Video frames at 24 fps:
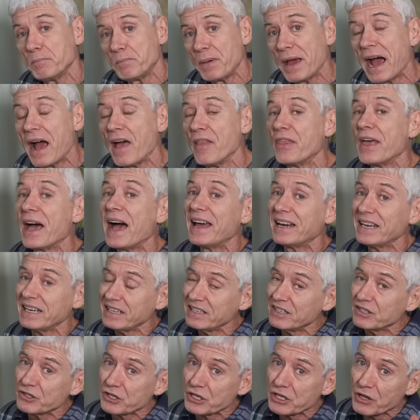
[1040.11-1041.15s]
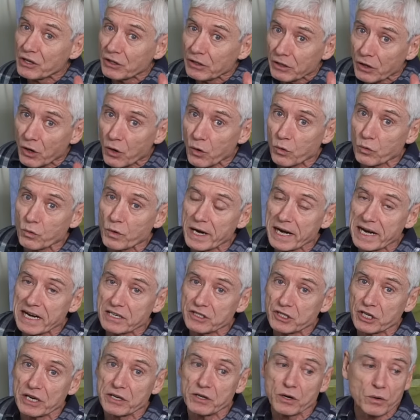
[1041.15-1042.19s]
bad. That is in the low
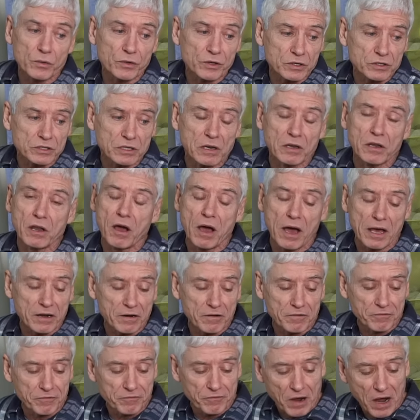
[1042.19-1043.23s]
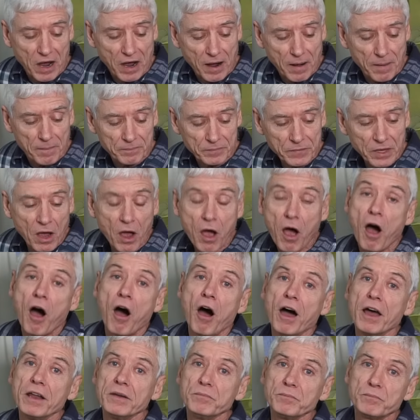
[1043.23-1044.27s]
range. I know there's a lot of
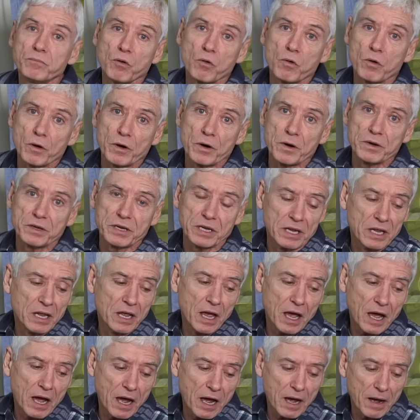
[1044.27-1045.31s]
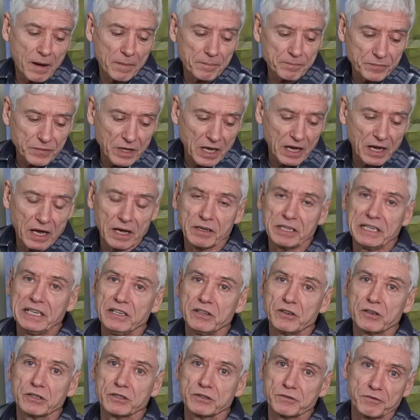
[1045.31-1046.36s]
onboard
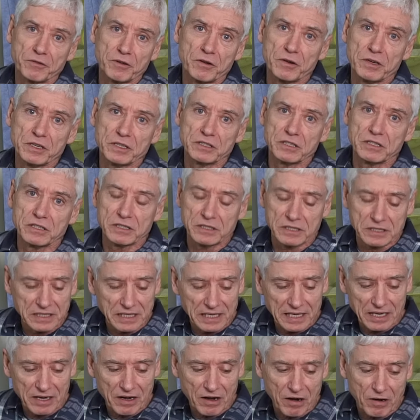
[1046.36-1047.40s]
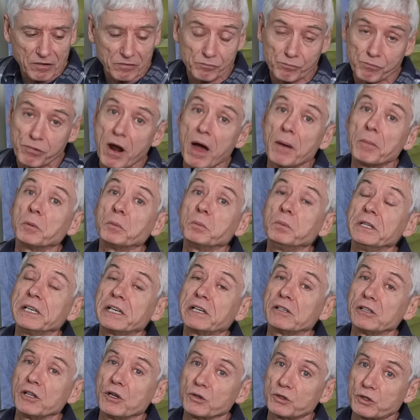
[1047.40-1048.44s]
heaters, furnaces that are probably
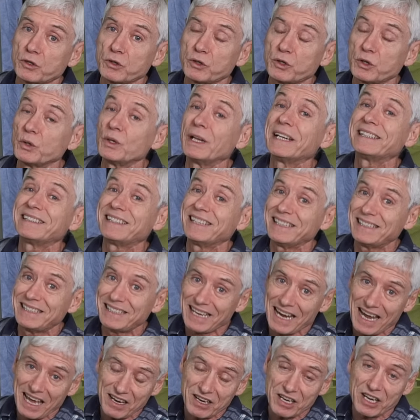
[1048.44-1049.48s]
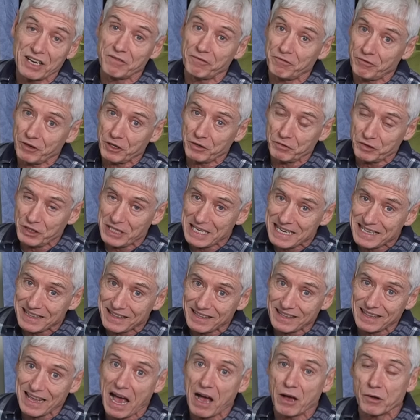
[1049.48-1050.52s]
closer to like the 10 and
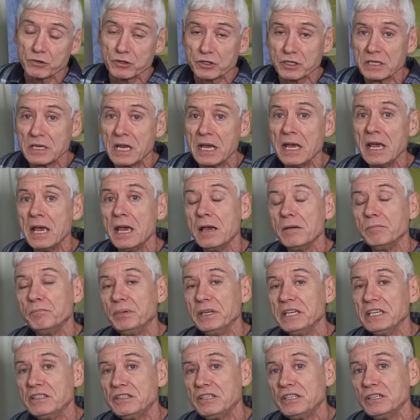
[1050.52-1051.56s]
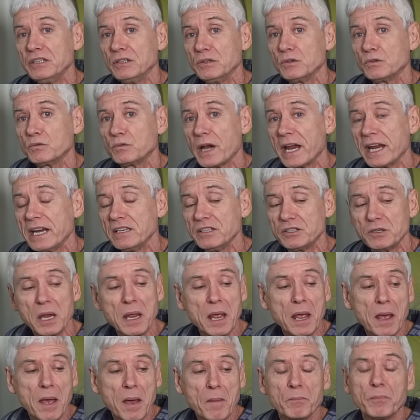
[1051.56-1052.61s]
15,000 BTU range.
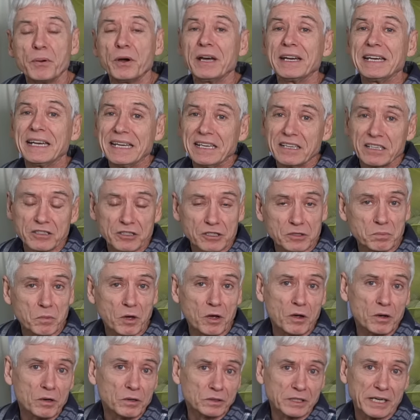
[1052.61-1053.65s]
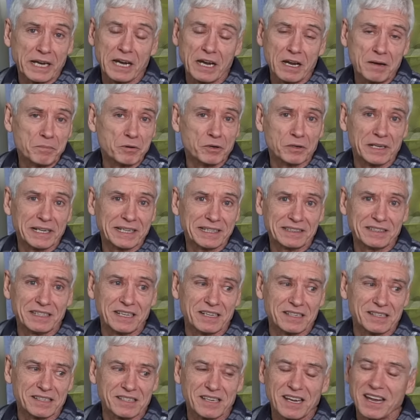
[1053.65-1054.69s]
But in a small camper like
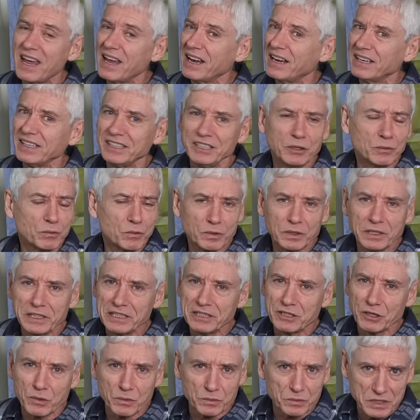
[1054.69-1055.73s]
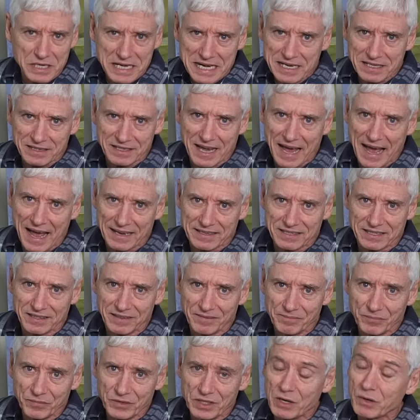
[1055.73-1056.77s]
this, you really don't need that.
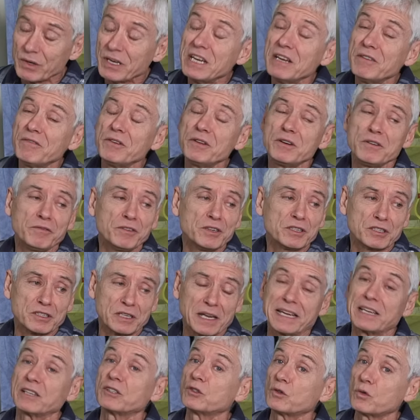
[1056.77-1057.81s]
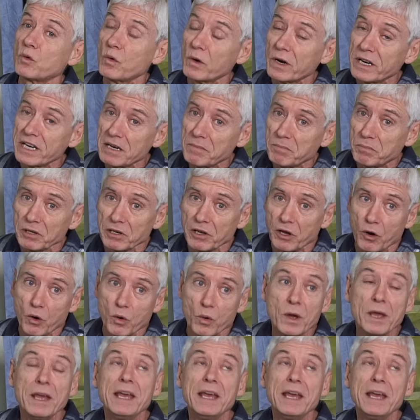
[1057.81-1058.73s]
You know, even if it's like 20 below,